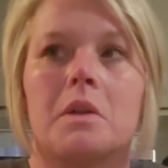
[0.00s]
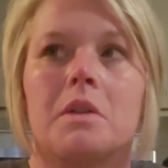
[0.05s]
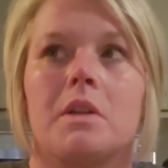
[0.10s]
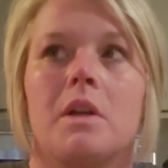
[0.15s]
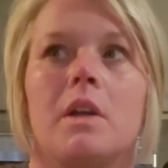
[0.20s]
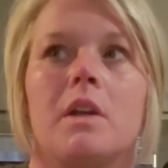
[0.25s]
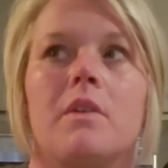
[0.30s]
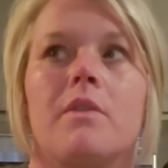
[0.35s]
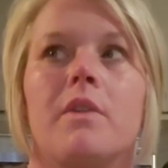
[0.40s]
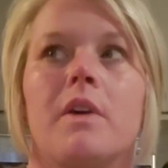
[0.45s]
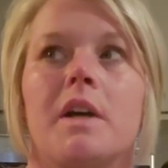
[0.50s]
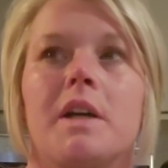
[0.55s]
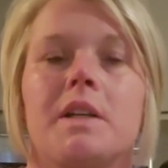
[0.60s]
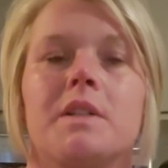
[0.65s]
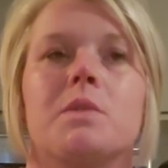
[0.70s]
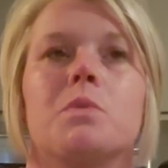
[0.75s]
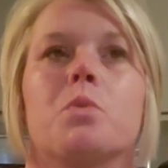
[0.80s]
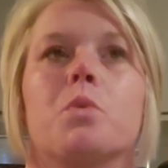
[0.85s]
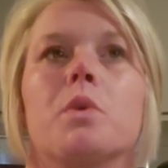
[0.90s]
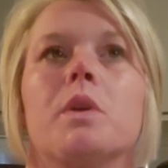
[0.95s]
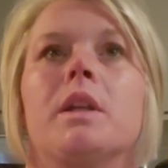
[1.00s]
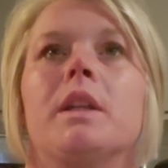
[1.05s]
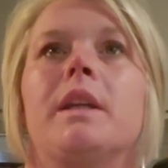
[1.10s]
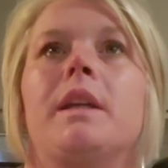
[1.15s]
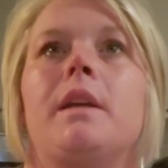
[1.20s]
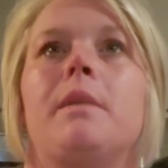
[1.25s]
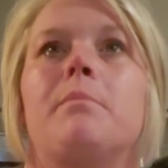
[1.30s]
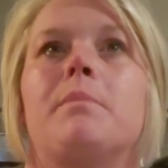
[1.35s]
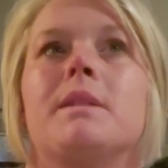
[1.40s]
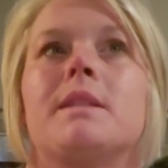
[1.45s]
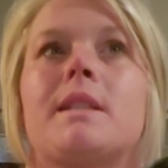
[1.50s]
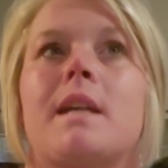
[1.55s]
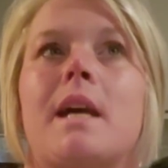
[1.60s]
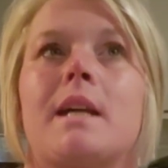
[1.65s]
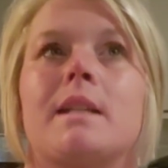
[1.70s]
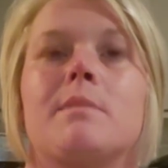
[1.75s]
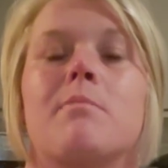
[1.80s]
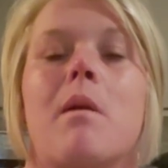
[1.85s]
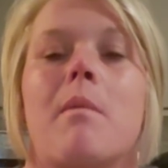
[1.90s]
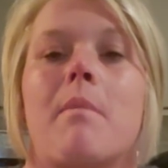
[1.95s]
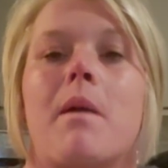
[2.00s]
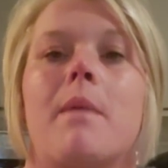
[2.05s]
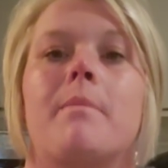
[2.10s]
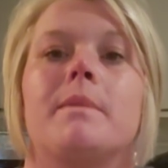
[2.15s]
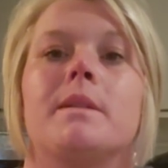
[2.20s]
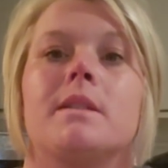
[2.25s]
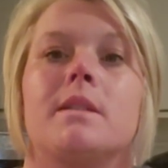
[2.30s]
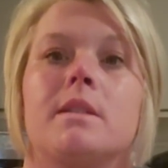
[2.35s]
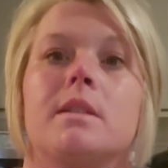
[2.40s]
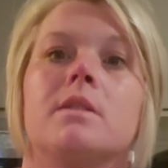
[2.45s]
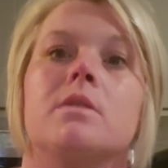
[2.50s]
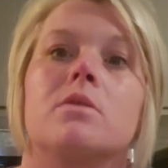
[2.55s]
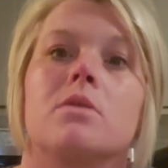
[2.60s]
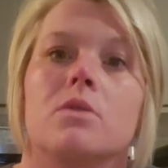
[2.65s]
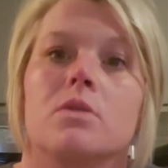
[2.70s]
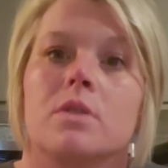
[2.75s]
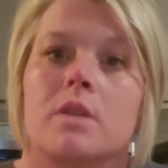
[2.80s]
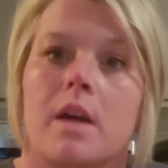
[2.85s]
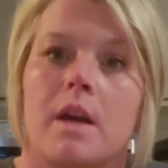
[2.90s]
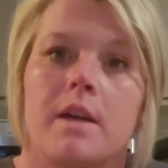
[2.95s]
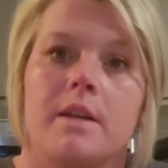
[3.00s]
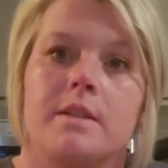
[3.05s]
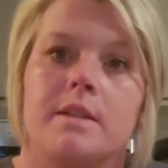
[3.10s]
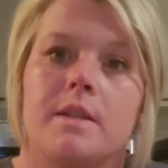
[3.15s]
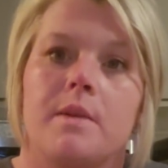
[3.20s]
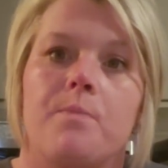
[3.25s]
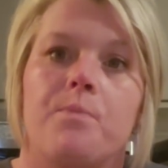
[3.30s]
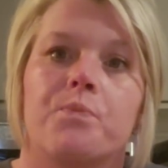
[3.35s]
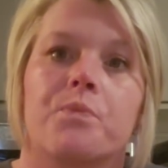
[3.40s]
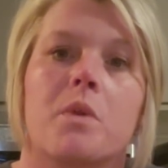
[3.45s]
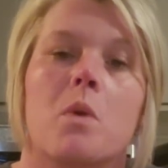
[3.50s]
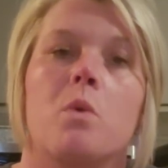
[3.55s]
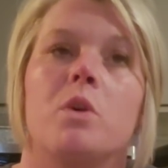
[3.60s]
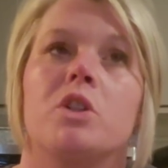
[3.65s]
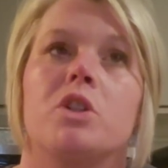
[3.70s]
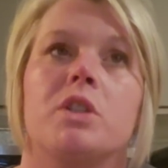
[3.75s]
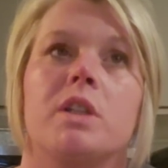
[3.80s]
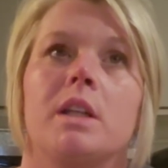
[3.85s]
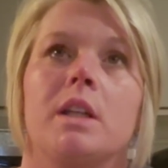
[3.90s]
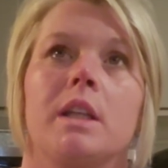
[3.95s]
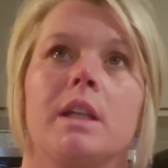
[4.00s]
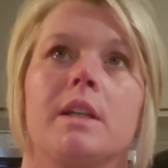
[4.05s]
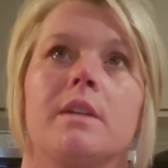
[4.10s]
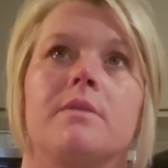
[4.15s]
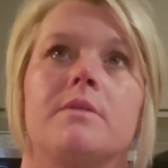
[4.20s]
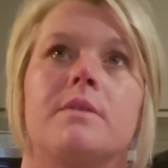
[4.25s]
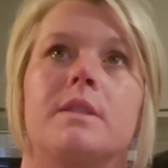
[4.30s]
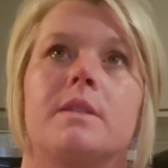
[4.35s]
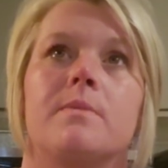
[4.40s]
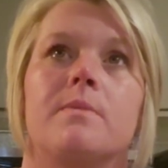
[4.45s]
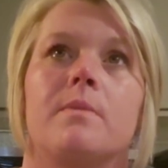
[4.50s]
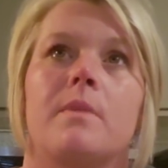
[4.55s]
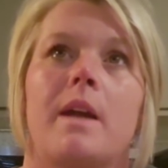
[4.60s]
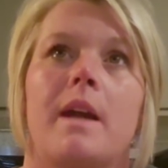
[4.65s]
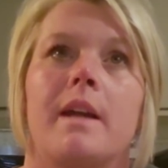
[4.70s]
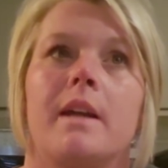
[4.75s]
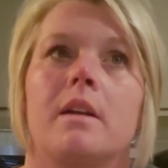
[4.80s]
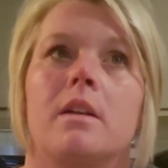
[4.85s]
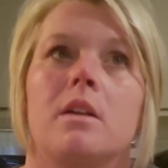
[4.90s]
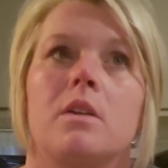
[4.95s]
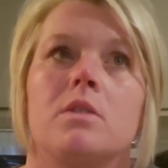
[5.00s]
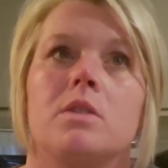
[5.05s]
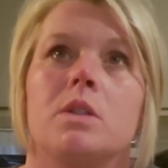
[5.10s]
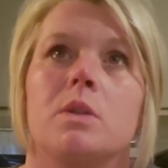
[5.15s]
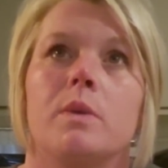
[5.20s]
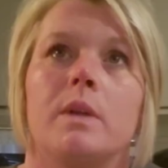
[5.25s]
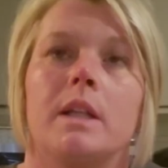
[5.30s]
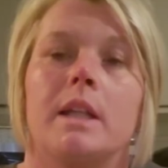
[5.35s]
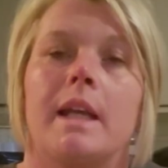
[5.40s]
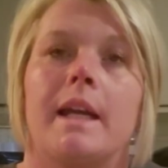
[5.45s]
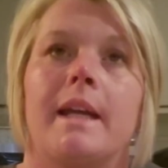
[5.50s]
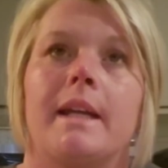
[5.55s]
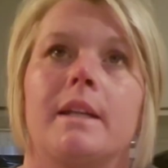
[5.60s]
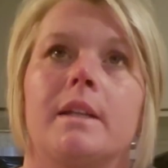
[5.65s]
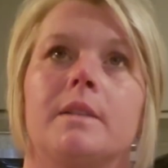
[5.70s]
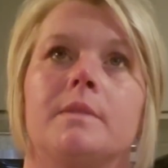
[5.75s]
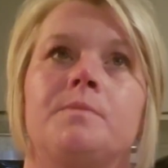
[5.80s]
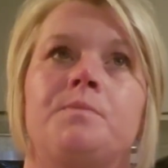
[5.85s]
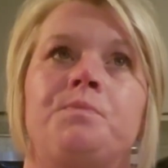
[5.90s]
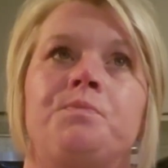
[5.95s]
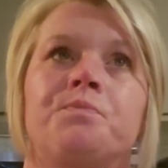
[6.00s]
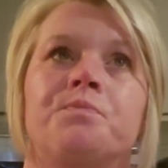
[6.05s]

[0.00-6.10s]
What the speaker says: none of us really, besides my mama's sister's cousin, which she lives like close to Atlanta.